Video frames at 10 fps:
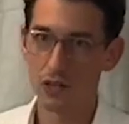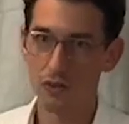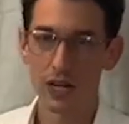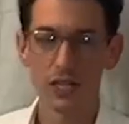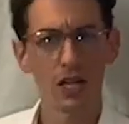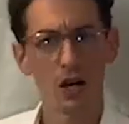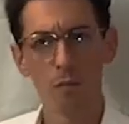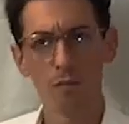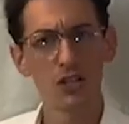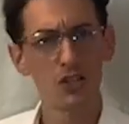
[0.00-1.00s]
Right? Now,
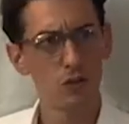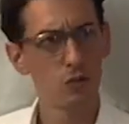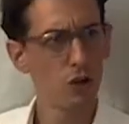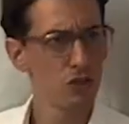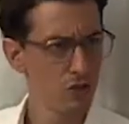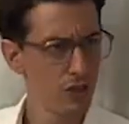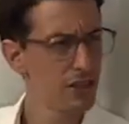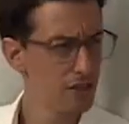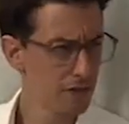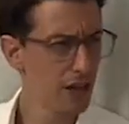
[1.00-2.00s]
based on what do they
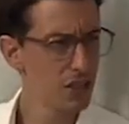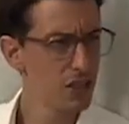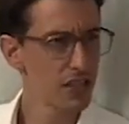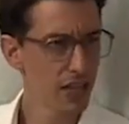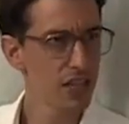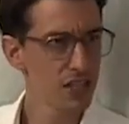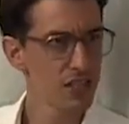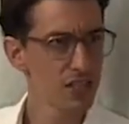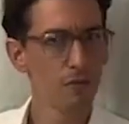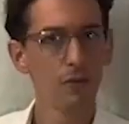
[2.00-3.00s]
define this caste
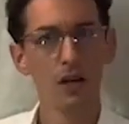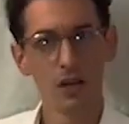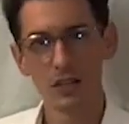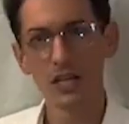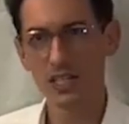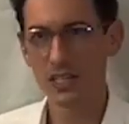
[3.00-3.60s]
system? They